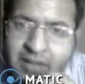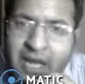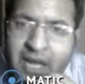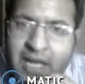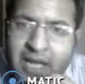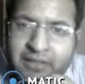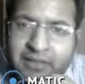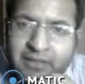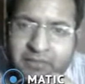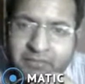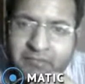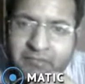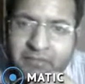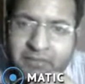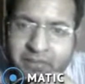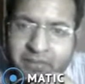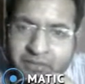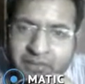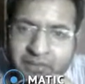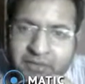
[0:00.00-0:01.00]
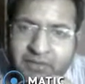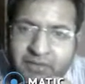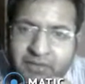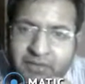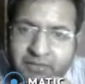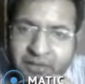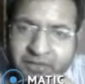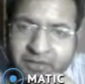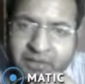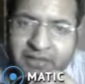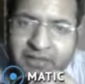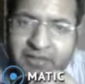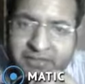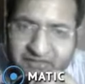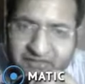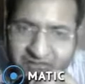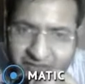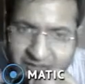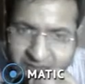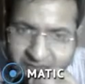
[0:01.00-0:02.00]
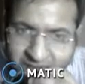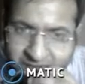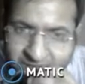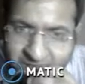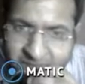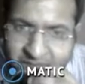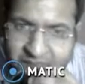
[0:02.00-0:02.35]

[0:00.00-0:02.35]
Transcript: and the middle cranial cavity.